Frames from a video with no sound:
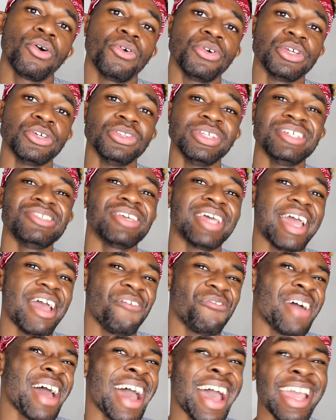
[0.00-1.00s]
or you need to
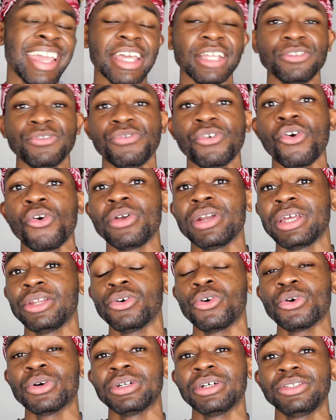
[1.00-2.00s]
have a high-end phone in
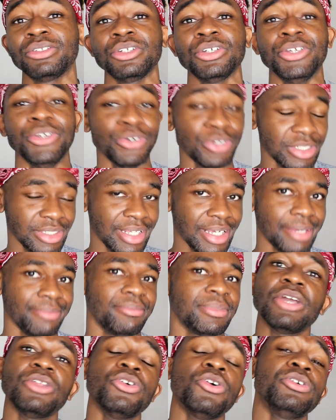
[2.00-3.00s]
order to use them.
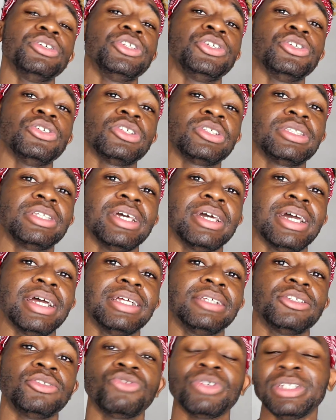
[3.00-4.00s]
They don't use
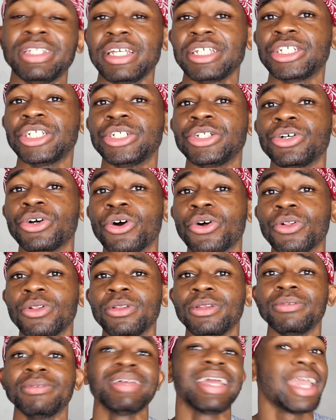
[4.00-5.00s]
the traditional
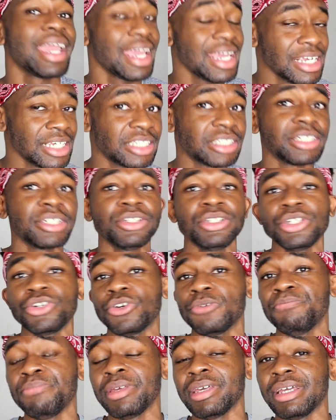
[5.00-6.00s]
Asian,
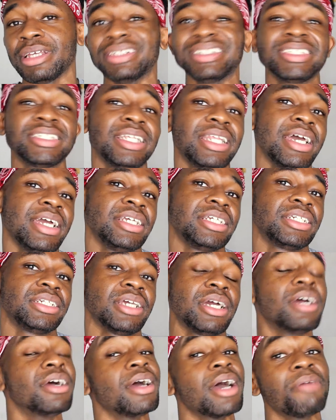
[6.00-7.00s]
European
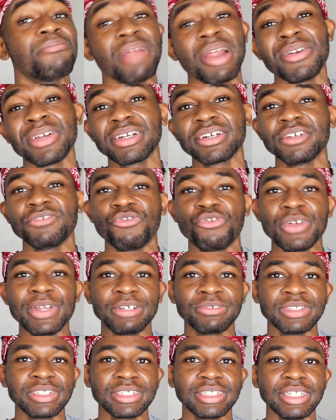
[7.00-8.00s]
/ American
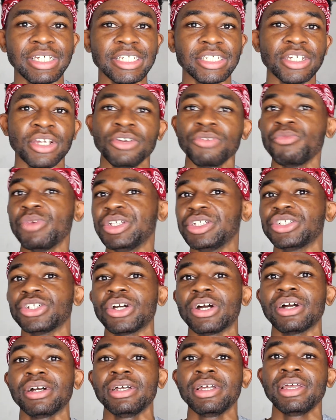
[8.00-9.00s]
frequencies, which
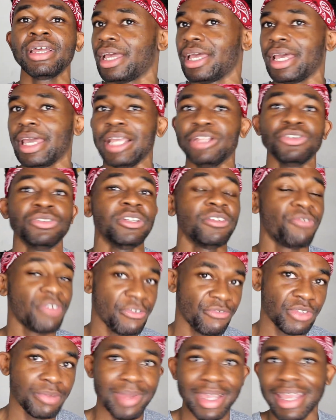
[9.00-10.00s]
are
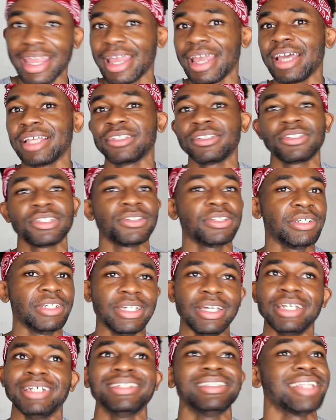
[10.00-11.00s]
850 MHz,
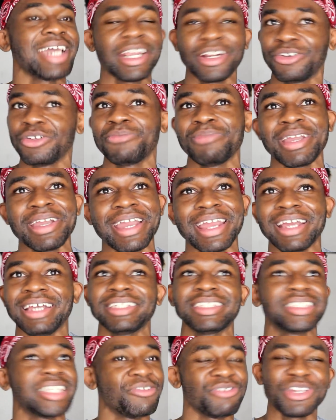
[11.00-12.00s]
900
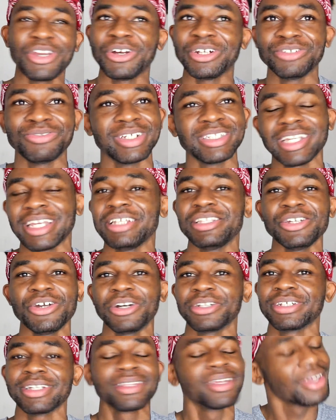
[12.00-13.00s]
MHz, 1700,
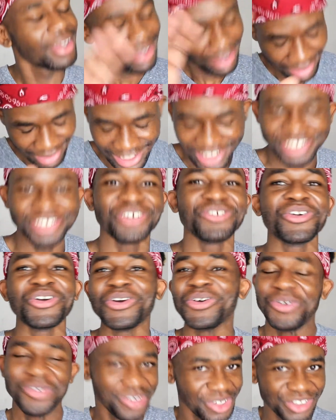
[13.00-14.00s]
1800. Let's not
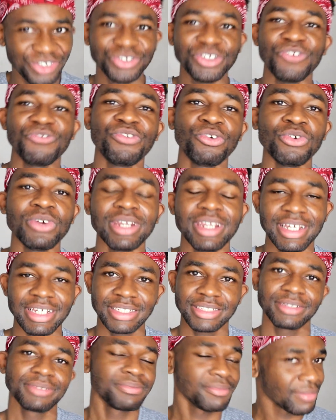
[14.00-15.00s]
go to the full
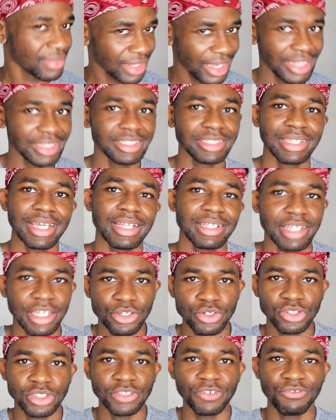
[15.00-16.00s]
list. Instead, they
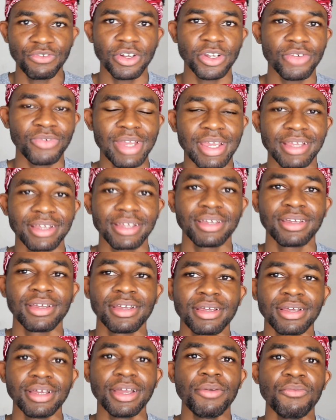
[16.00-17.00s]
use the following
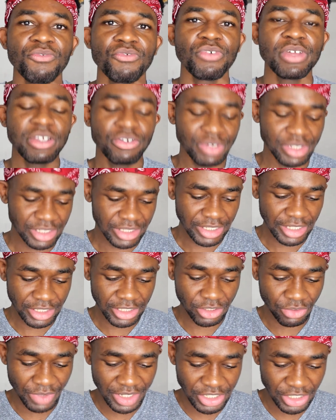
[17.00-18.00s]

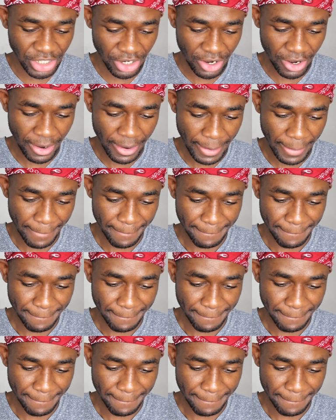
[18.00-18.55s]
frequencies, which are